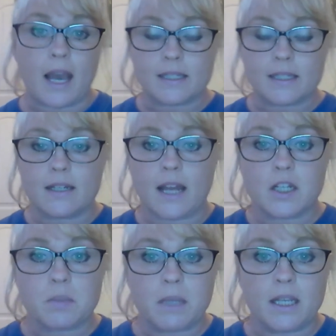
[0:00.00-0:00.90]
as an
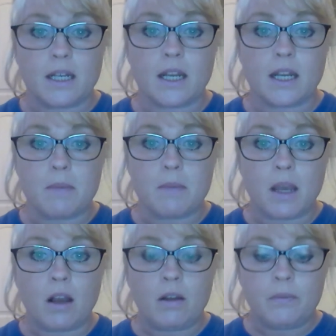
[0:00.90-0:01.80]
attachment in an
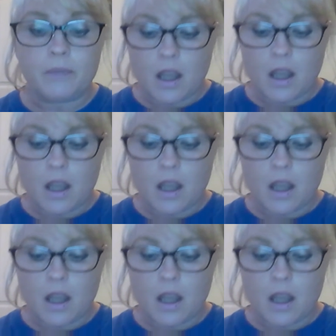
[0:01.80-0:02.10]
email.